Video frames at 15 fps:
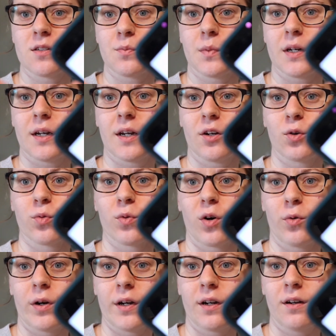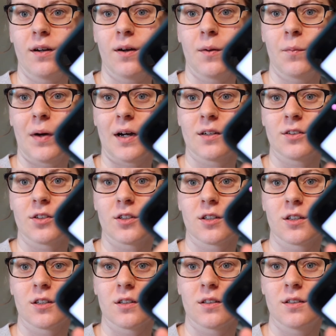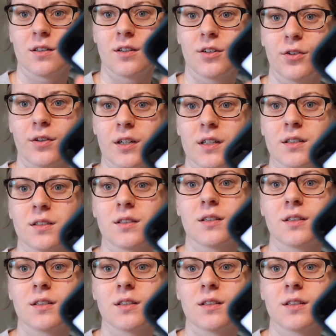but a growing master to-do list